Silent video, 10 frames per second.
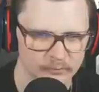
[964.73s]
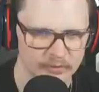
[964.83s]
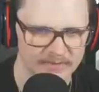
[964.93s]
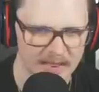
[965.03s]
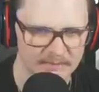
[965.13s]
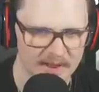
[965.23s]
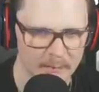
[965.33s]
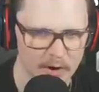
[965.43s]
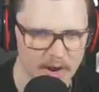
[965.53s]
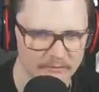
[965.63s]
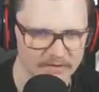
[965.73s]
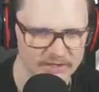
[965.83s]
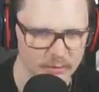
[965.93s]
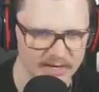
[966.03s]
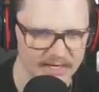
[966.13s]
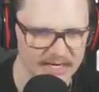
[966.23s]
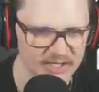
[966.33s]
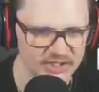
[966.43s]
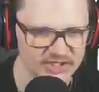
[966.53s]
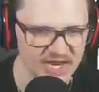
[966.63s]
Rip that bad boy off. He's swinging. He's
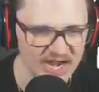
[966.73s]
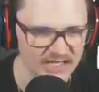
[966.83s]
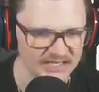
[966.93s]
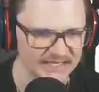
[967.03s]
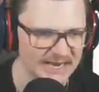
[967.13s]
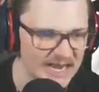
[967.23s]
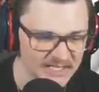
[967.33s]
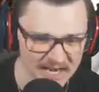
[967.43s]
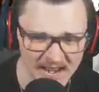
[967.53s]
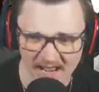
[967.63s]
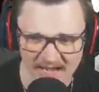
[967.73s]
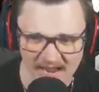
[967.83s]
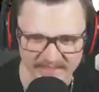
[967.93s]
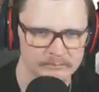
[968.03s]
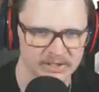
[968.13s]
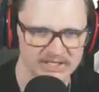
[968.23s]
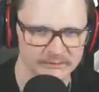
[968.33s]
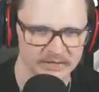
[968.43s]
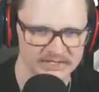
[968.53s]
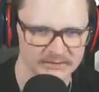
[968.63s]
stealing. He's an idiot. Please
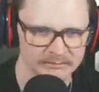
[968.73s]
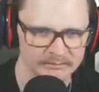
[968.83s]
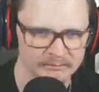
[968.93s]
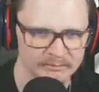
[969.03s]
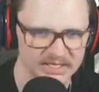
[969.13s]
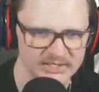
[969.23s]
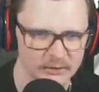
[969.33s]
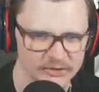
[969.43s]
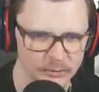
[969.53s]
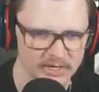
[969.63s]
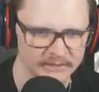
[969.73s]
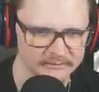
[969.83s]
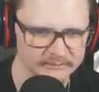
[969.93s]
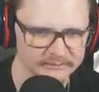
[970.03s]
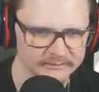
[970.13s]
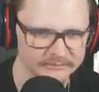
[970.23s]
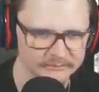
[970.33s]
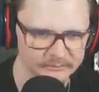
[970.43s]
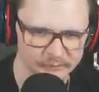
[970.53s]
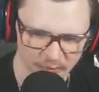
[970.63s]
freeze him. Please don't swing.
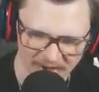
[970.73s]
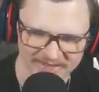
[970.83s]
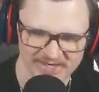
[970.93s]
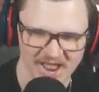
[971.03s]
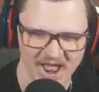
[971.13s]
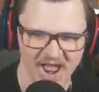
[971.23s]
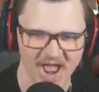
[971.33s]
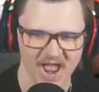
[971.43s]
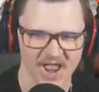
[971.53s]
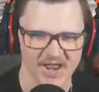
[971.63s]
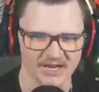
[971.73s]
Great day.